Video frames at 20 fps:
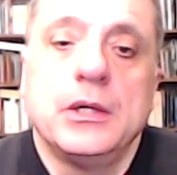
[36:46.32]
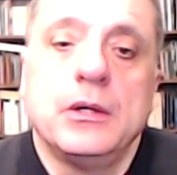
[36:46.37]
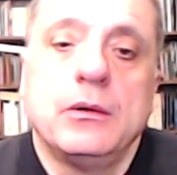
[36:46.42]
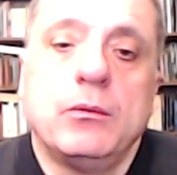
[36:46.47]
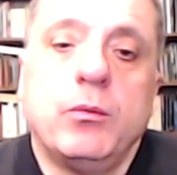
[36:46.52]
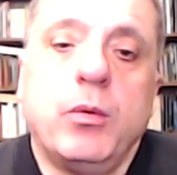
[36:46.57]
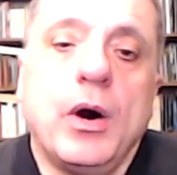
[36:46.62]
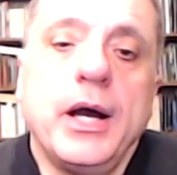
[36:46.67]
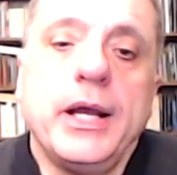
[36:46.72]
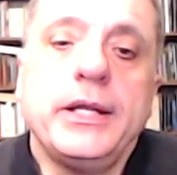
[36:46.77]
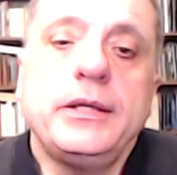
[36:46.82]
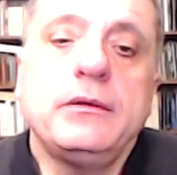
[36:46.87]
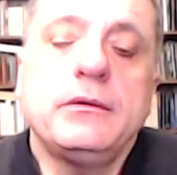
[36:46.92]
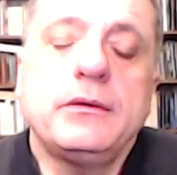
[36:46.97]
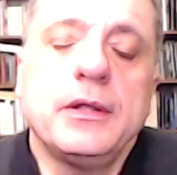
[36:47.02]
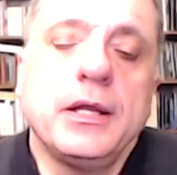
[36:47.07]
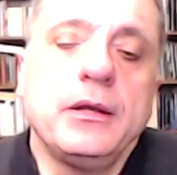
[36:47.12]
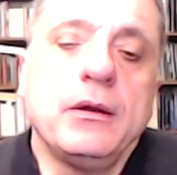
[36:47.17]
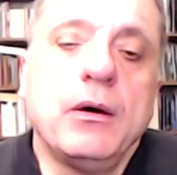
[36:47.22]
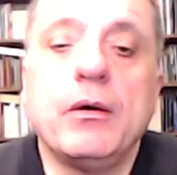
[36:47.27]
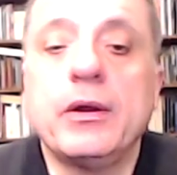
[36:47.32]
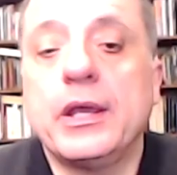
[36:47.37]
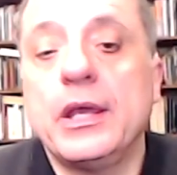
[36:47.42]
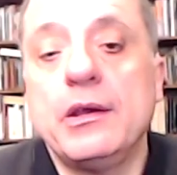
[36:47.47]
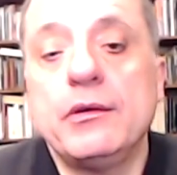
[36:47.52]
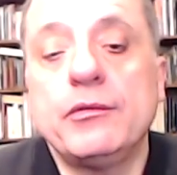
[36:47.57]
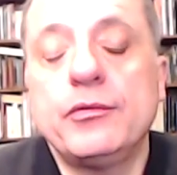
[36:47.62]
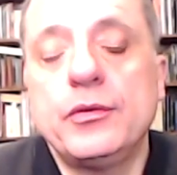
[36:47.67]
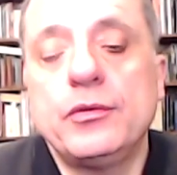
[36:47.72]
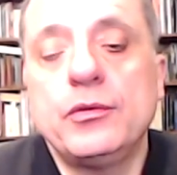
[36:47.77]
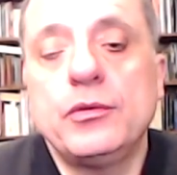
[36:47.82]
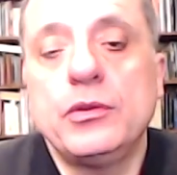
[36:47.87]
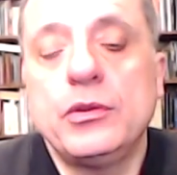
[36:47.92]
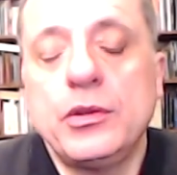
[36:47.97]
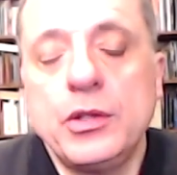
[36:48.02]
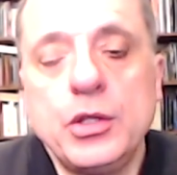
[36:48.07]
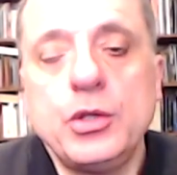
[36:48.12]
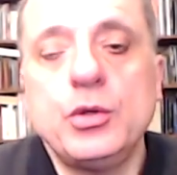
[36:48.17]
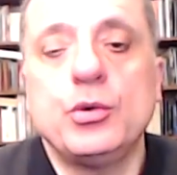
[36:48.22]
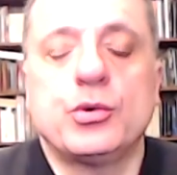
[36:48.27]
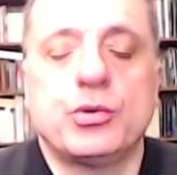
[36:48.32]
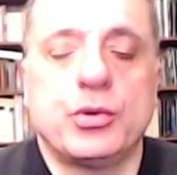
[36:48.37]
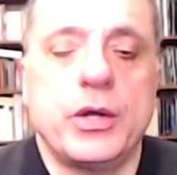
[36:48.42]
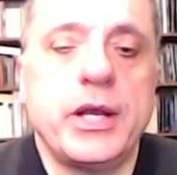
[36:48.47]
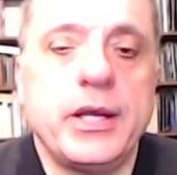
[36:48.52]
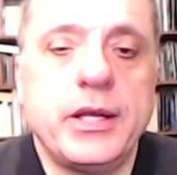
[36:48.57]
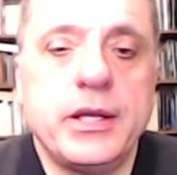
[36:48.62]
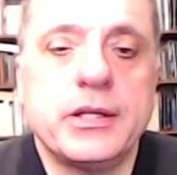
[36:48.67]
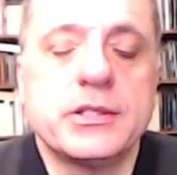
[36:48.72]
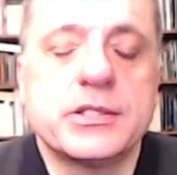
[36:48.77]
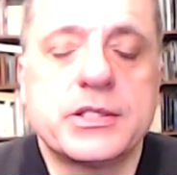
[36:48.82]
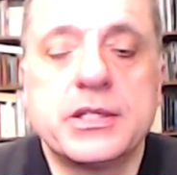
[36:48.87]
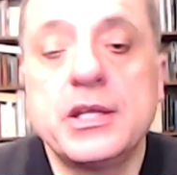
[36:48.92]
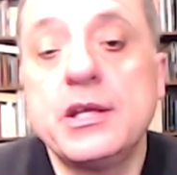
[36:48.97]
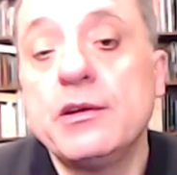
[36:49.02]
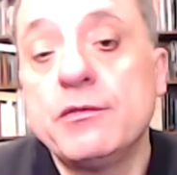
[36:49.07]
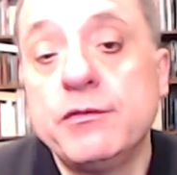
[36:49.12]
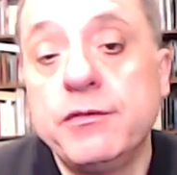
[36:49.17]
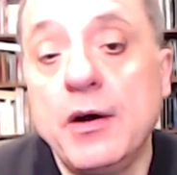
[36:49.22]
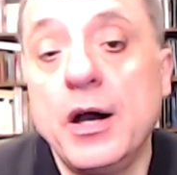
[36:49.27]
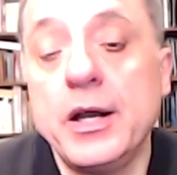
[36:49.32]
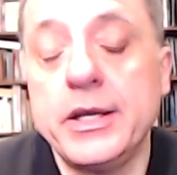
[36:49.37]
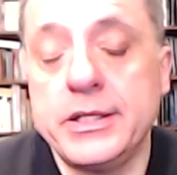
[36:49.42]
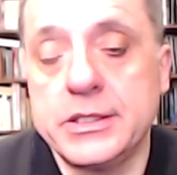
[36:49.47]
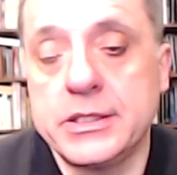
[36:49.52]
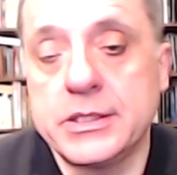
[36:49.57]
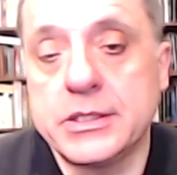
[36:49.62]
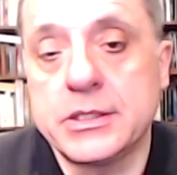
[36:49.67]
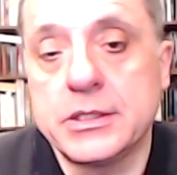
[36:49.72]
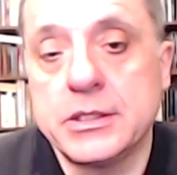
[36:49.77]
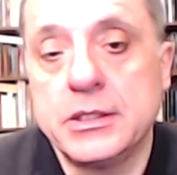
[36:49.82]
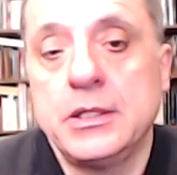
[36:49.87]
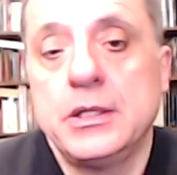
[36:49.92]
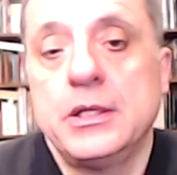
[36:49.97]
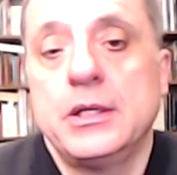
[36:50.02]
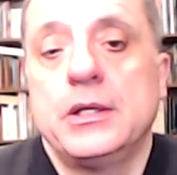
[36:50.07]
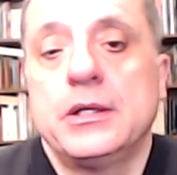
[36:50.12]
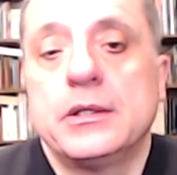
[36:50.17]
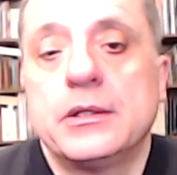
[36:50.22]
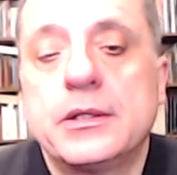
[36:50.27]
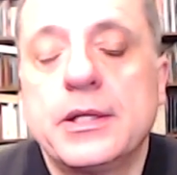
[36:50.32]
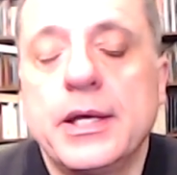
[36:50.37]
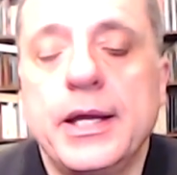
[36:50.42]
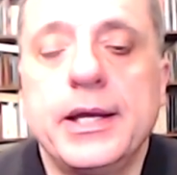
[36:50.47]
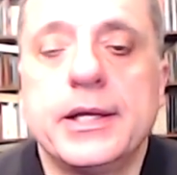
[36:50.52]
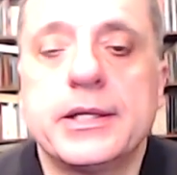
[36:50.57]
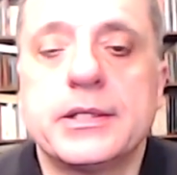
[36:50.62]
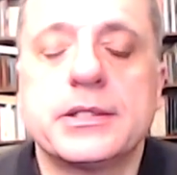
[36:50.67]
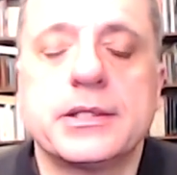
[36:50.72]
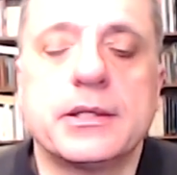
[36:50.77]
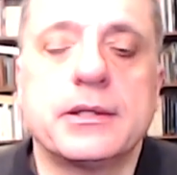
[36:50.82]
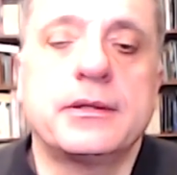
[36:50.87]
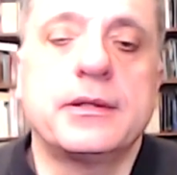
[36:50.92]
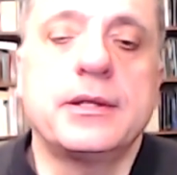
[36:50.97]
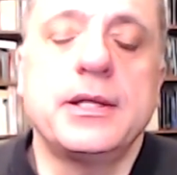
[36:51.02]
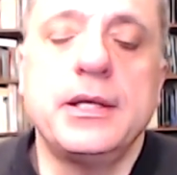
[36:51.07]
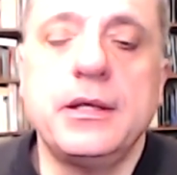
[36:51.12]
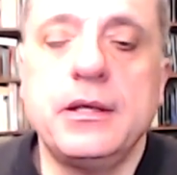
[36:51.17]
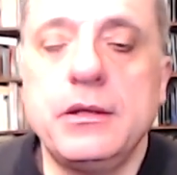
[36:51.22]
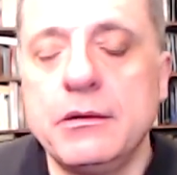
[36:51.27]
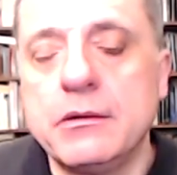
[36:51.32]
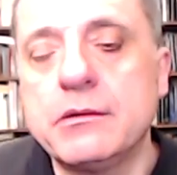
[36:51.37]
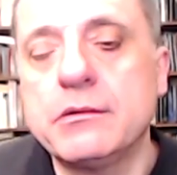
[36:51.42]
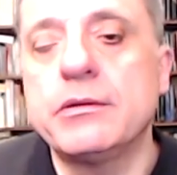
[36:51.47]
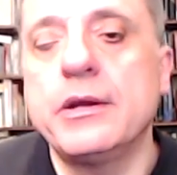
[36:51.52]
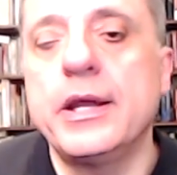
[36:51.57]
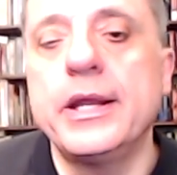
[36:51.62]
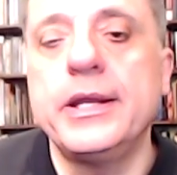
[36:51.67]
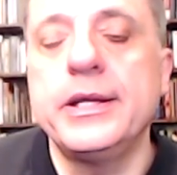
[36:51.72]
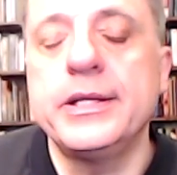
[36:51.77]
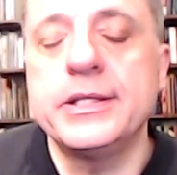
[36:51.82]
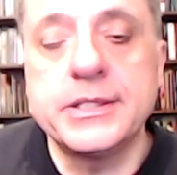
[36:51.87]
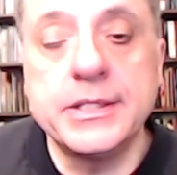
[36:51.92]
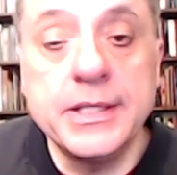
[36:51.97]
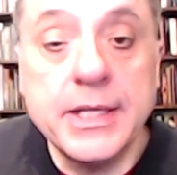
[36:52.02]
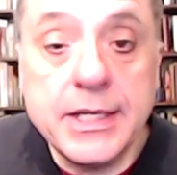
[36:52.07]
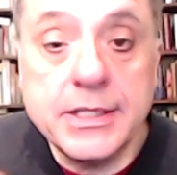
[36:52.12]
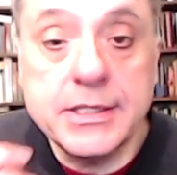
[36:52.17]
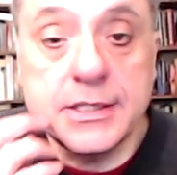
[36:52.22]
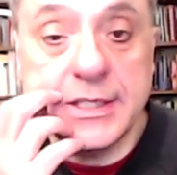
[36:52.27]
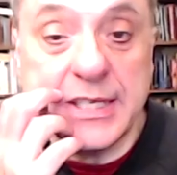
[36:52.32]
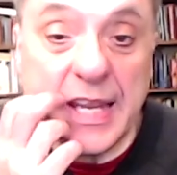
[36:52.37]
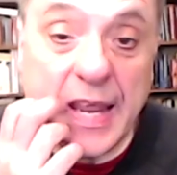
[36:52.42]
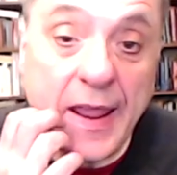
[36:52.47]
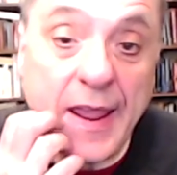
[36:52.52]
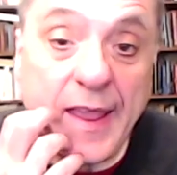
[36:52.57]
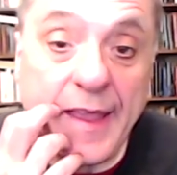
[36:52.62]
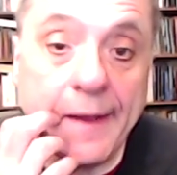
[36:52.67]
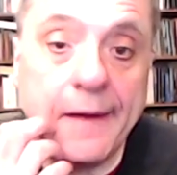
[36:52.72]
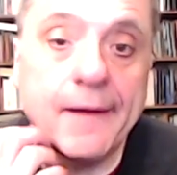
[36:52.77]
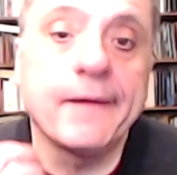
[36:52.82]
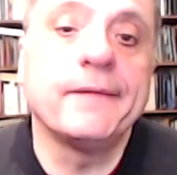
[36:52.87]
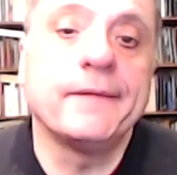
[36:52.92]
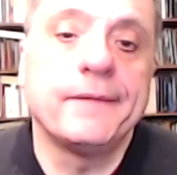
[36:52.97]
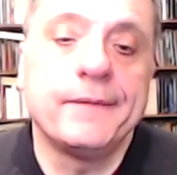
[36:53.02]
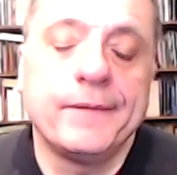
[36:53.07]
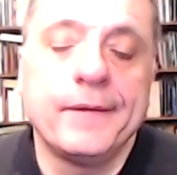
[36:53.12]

Why do they not give the Ukrainians the advice that the Ukrainians need to hear,